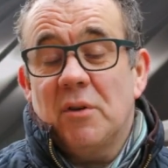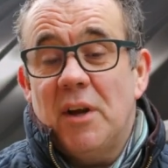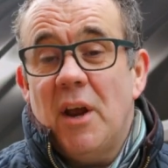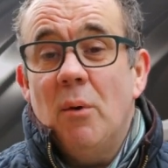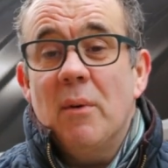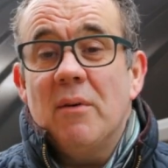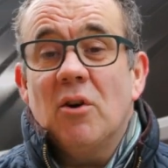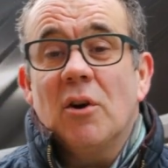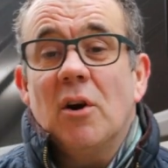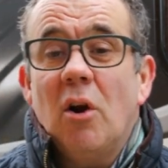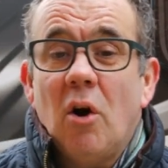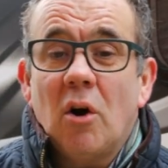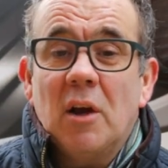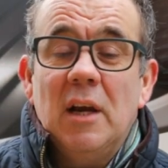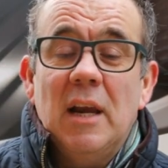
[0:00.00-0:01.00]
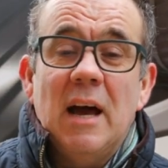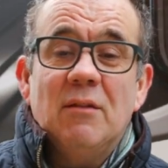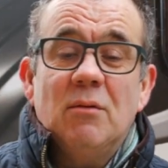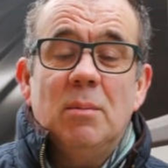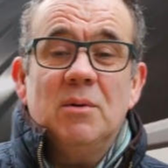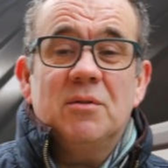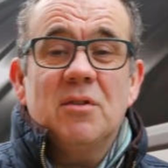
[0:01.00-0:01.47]
I know we've got a lock and
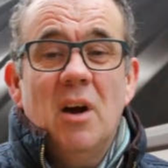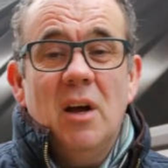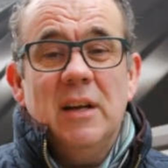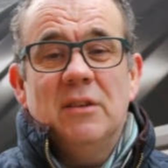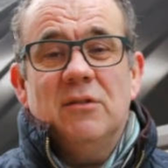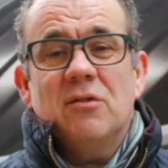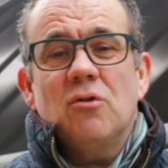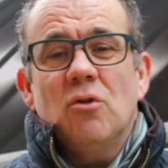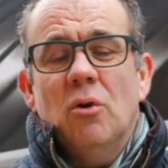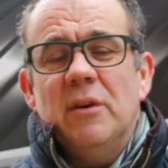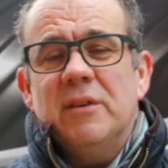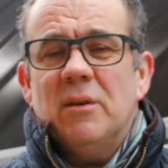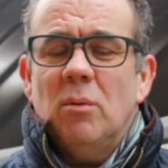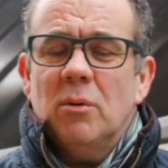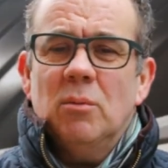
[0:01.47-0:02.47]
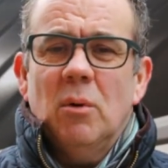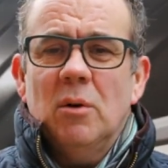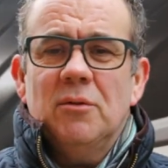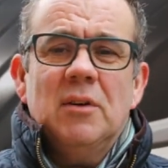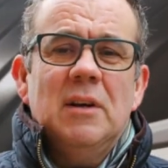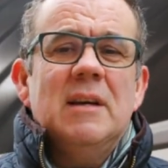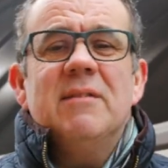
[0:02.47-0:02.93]
level, but certainly in storage, I wouldn't
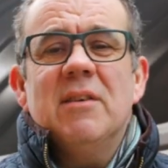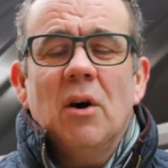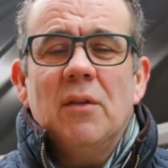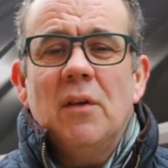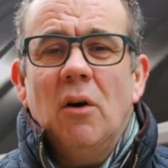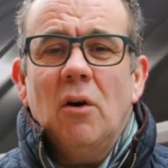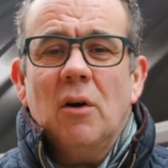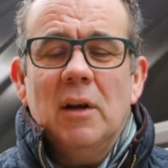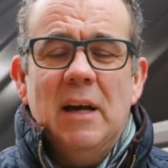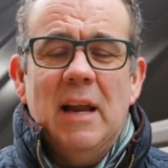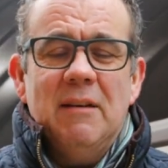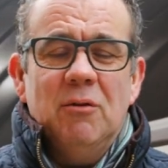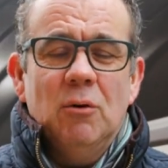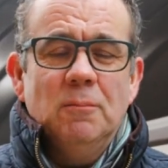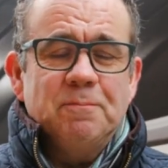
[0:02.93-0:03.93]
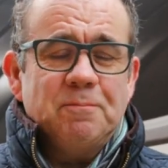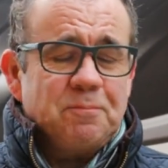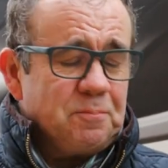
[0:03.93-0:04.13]
want to leave it on the lock and level.